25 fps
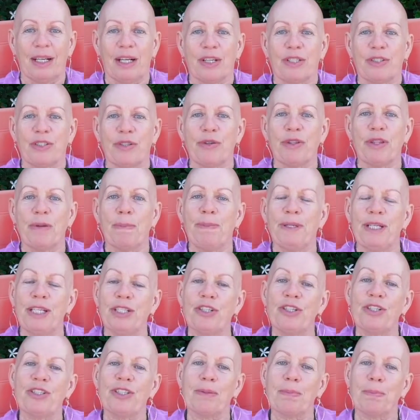So the
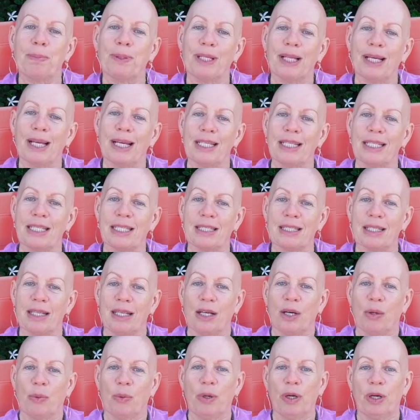beach is a place
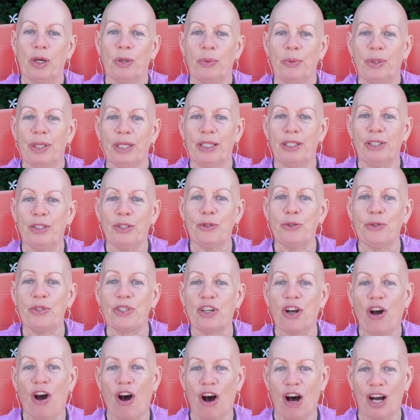where we use
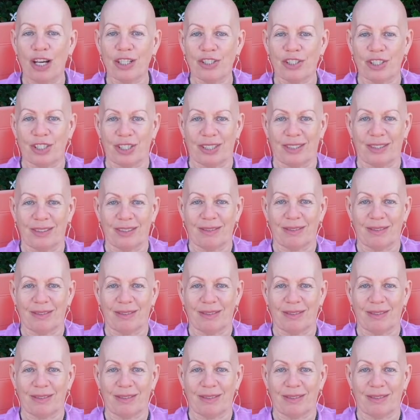caution.